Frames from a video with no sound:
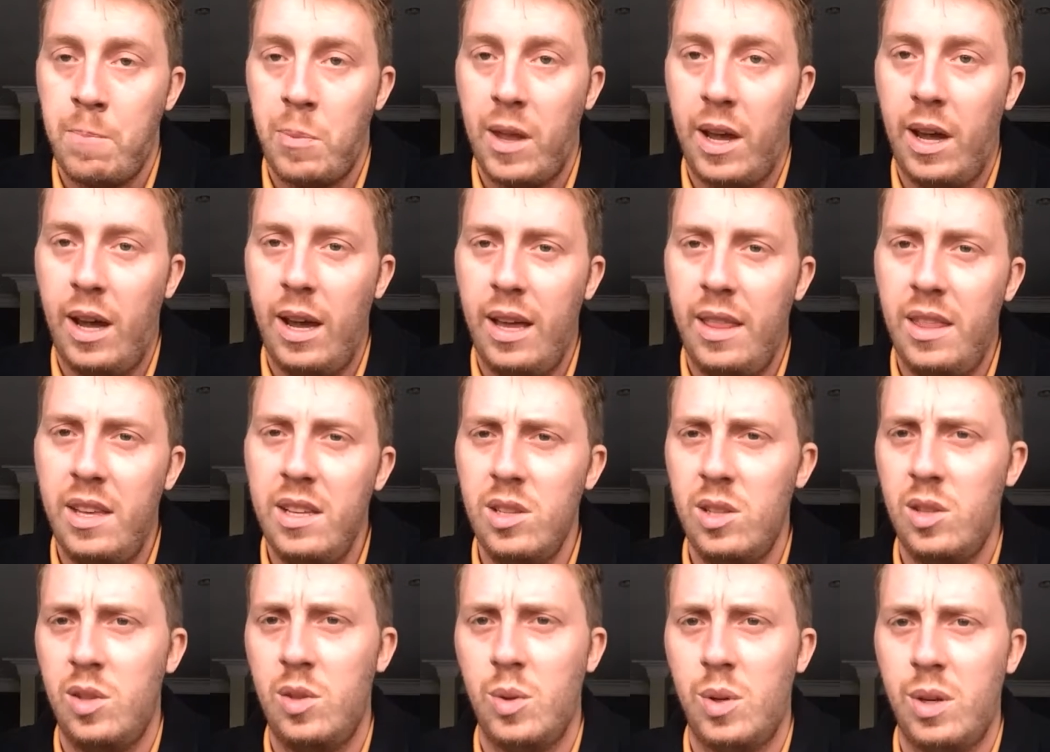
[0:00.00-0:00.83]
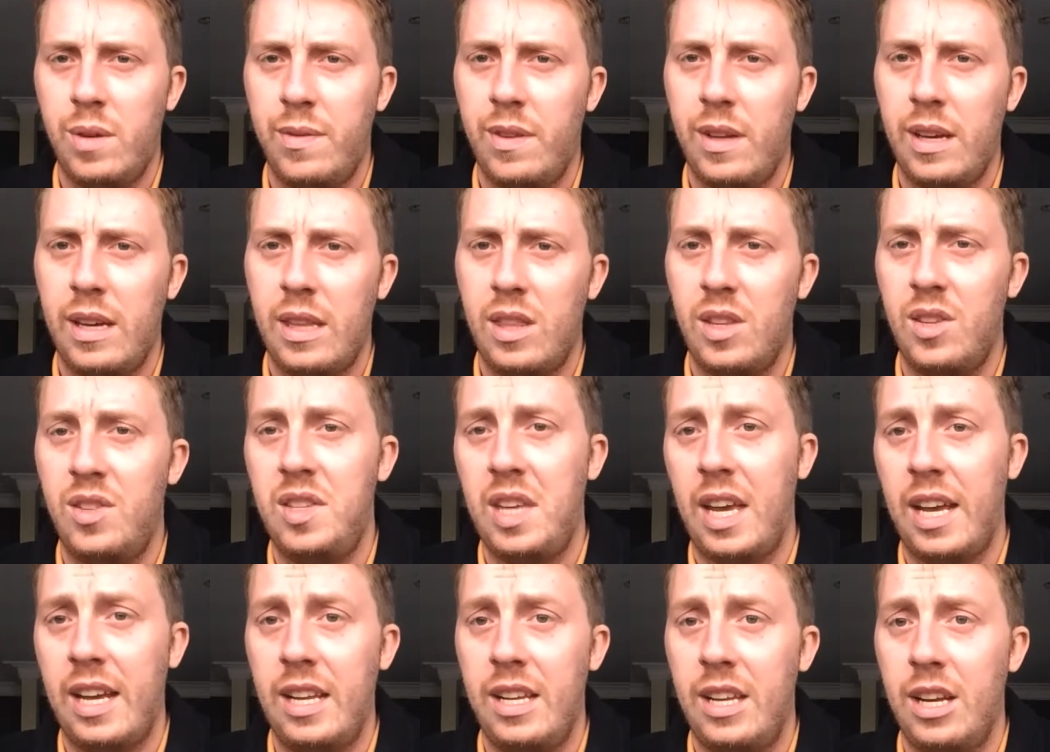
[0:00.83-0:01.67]
And this is sort of like the
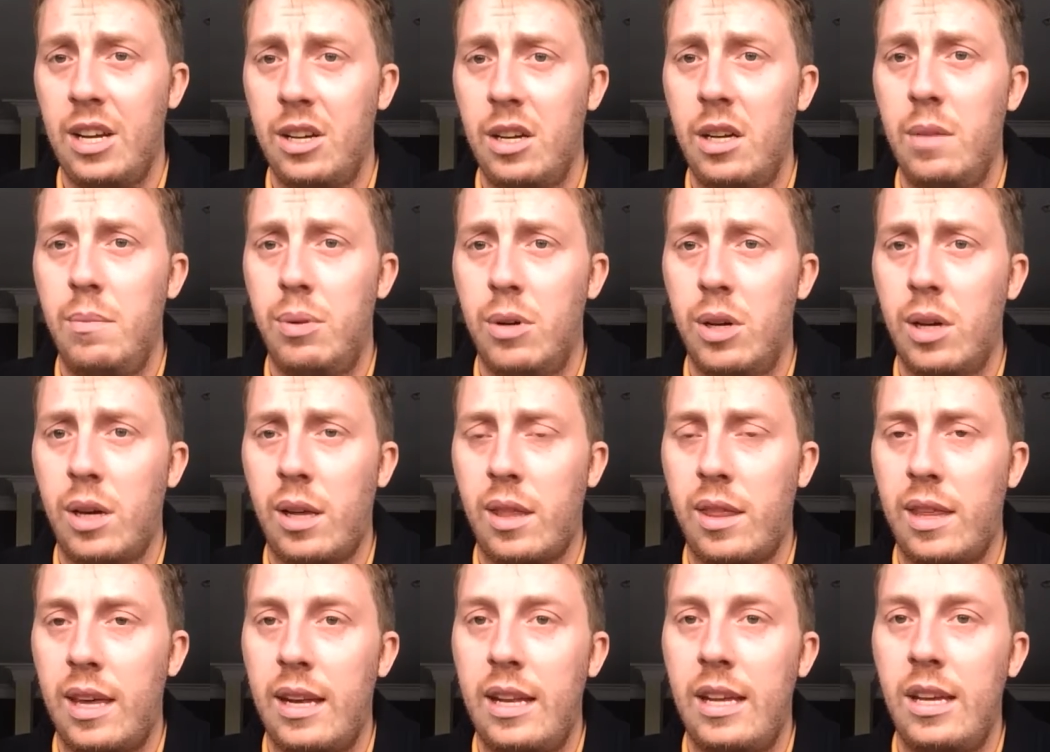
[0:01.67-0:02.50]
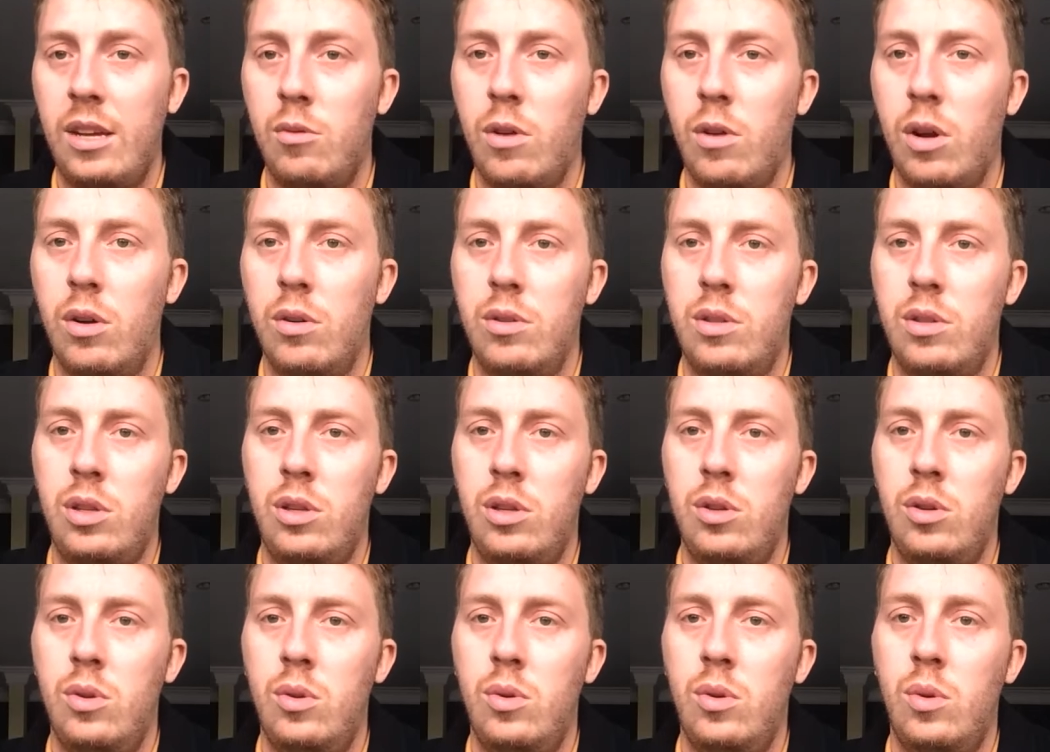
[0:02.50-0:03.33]
secondary book that he wrote
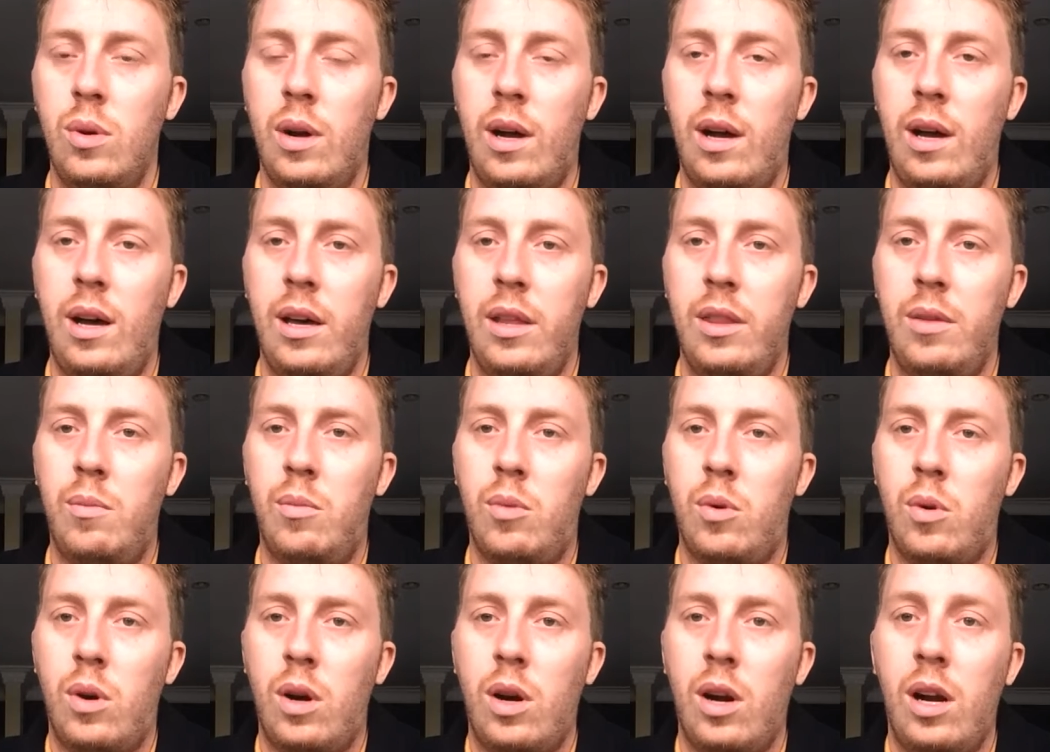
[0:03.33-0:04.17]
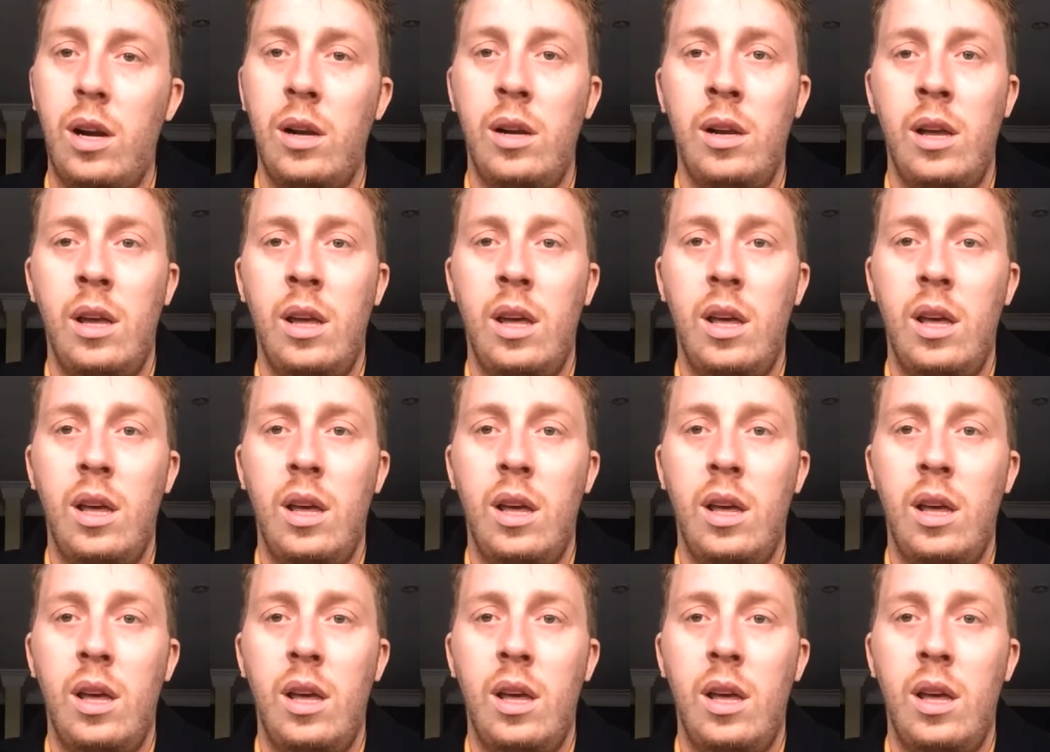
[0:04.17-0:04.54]
to the more,